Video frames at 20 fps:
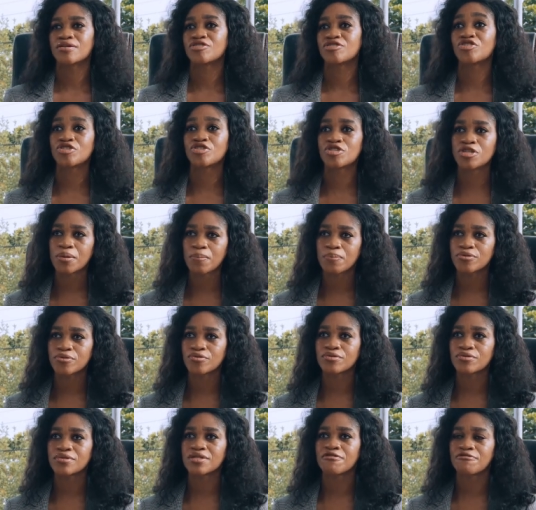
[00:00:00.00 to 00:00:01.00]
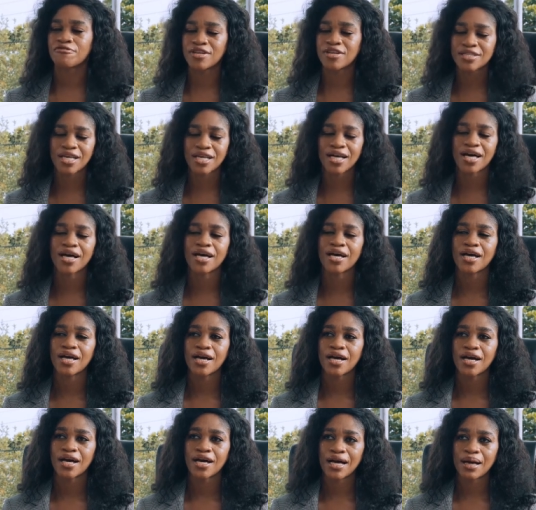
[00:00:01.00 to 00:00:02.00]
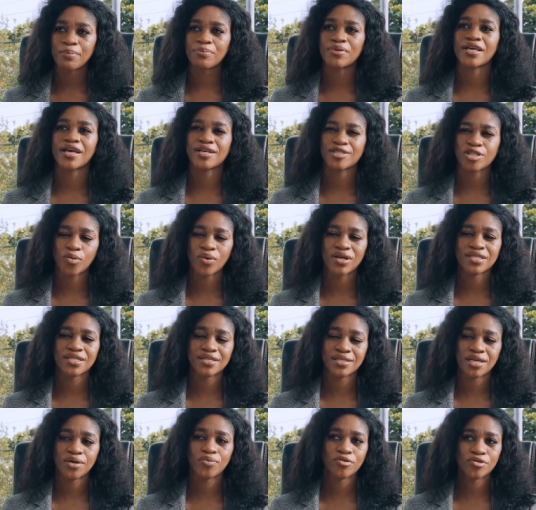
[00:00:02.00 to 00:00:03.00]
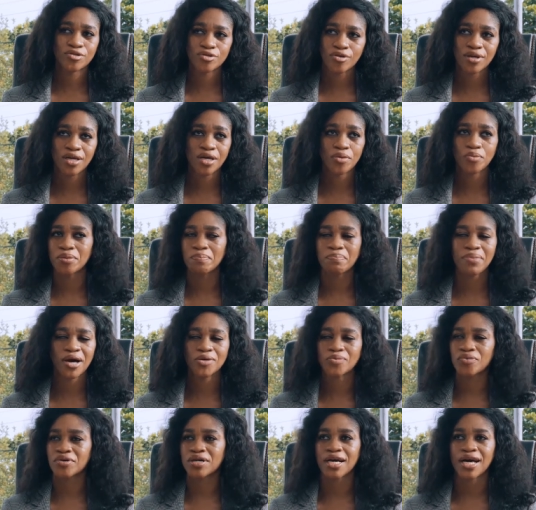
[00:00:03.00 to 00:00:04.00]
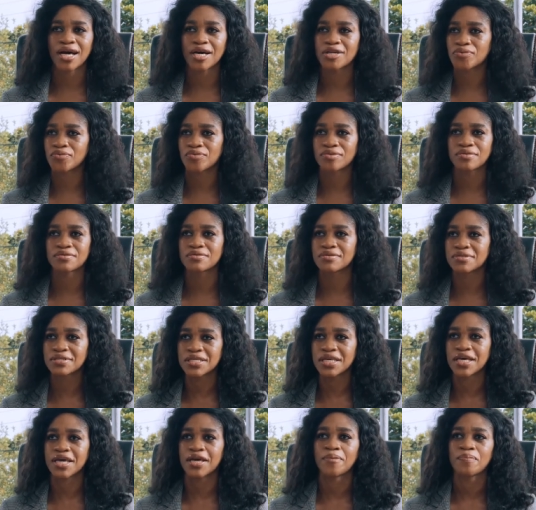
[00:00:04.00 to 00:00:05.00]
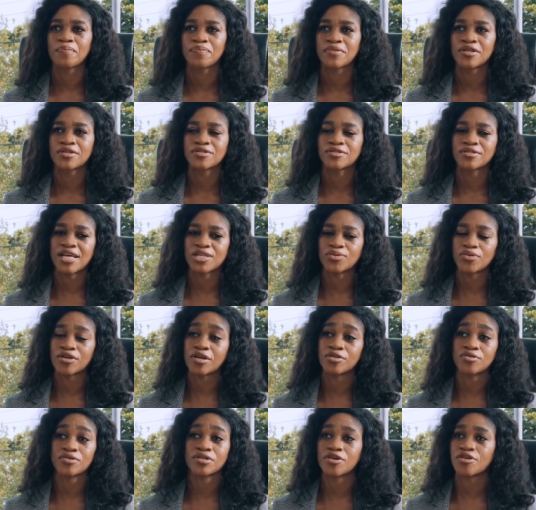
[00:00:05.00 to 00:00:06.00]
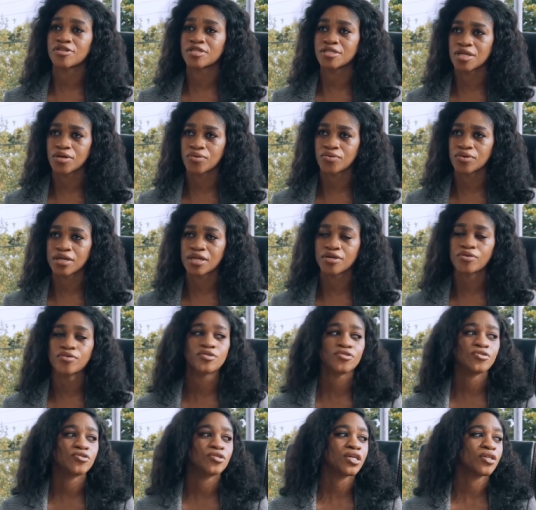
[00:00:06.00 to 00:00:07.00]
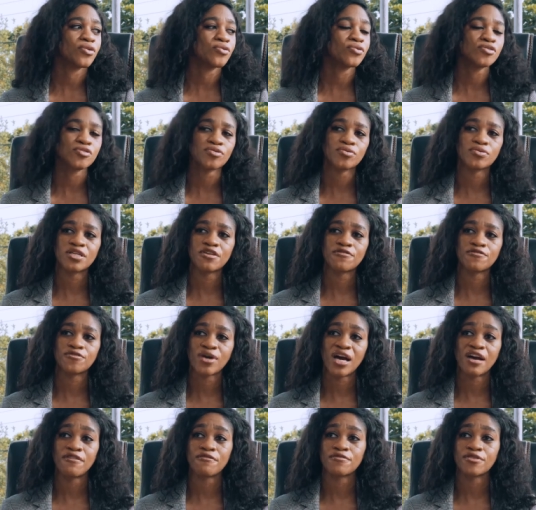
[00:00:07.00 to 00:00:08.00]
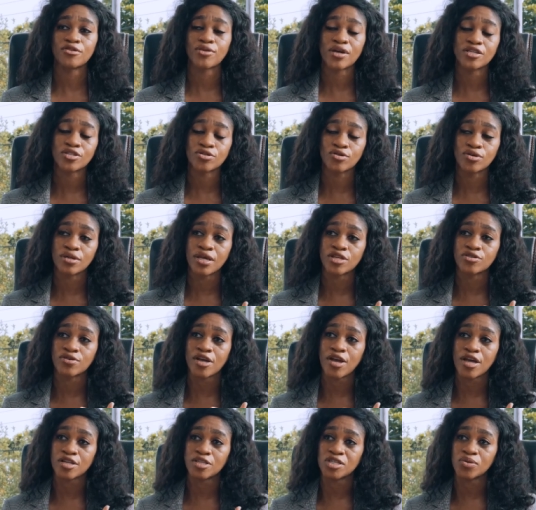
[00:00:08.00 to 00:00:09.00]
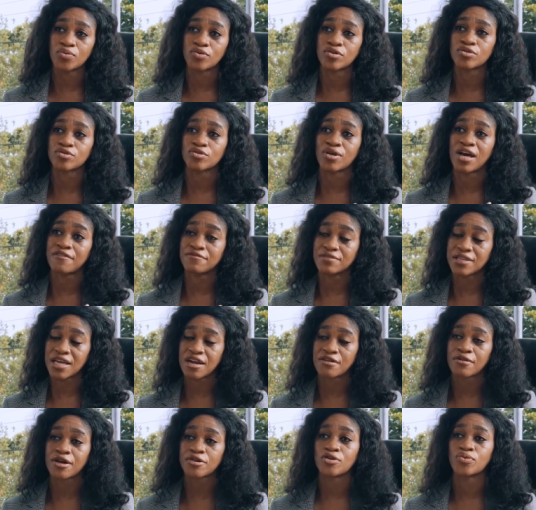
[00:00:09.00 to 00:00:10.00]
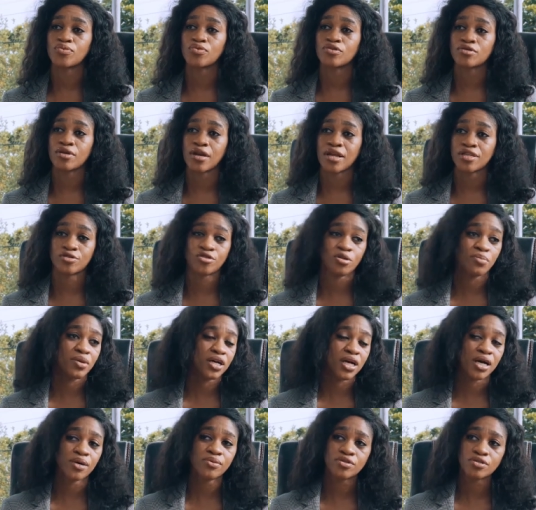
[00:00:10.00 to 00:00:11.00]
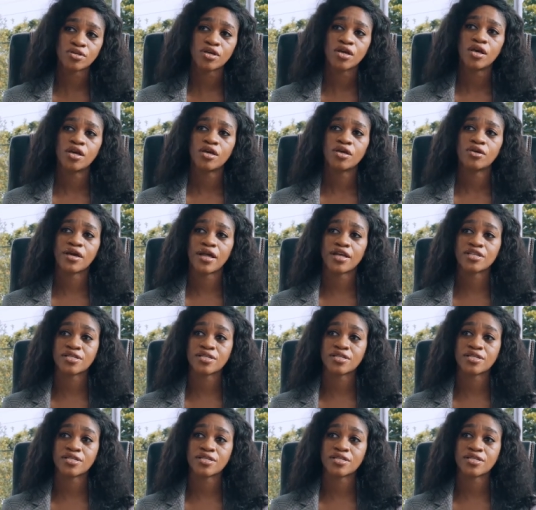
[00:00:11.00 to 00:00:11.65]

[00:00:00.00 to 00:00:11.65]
cheap. So the fees can be as low as less than $1, £1, one card, 1 year. So that's why you can do Education Network. And also, you can also, if you have, you're in Nigeria, you have naira and you want dollars in them account, you can